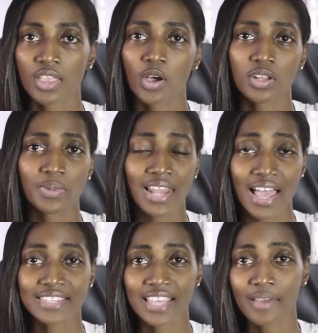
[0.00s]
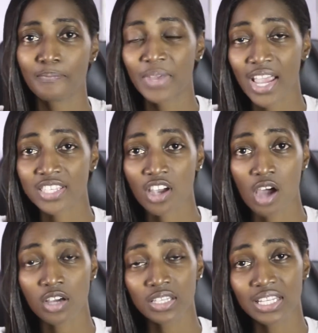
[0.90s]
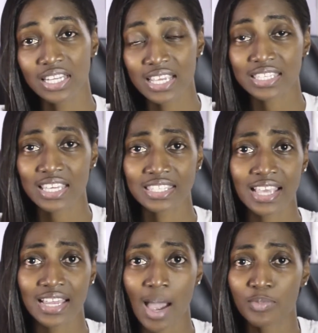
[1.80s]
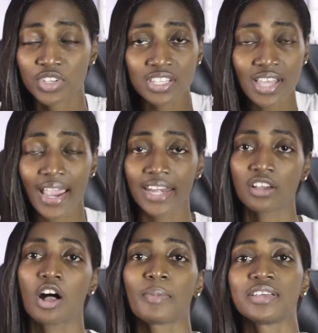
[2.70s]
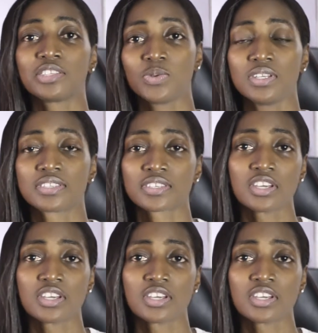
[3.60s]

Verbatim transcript: Now, the last and biggest con on the list is that I'm just not getting all my tweets.